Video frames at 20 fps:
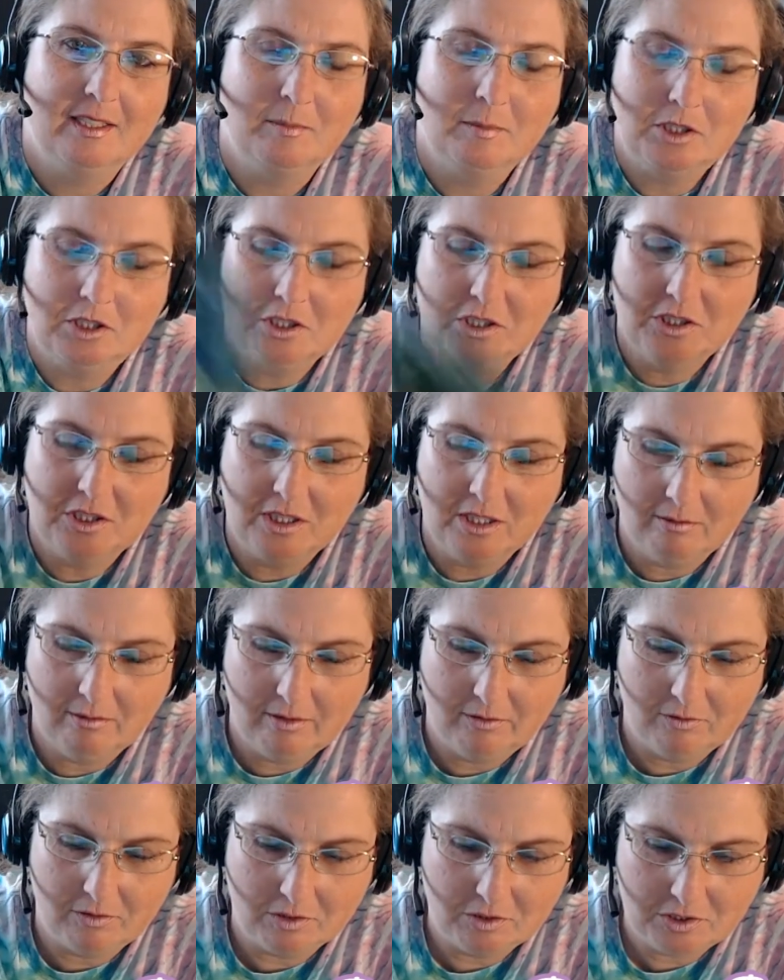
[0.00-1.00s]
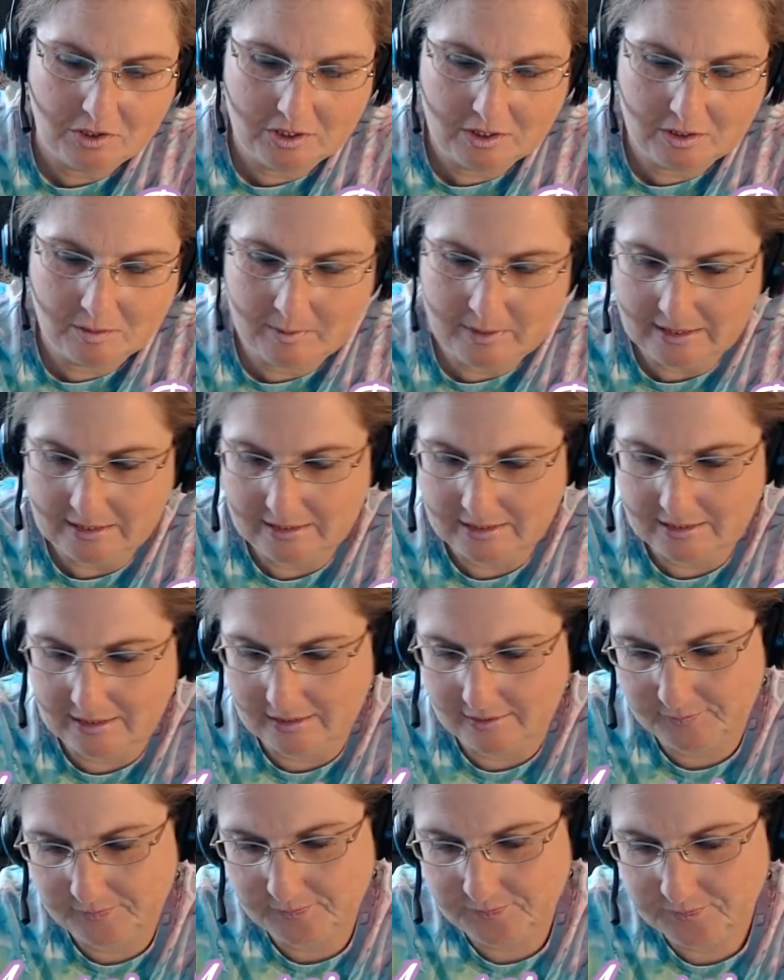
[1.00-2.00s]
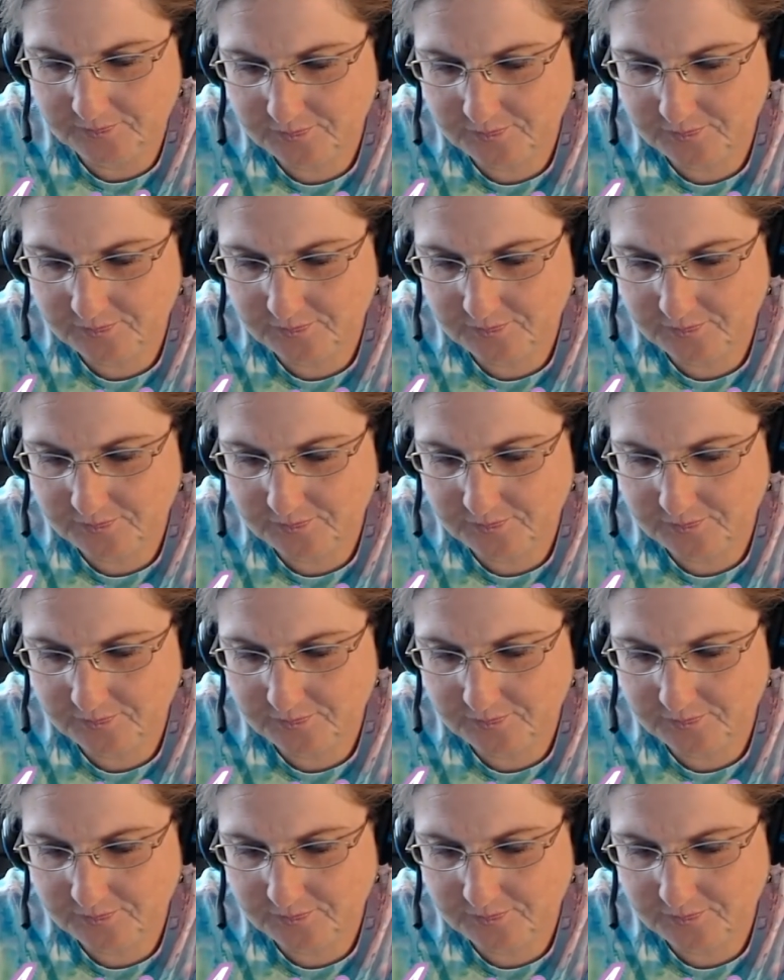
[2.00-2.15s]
The Magician in reverse just means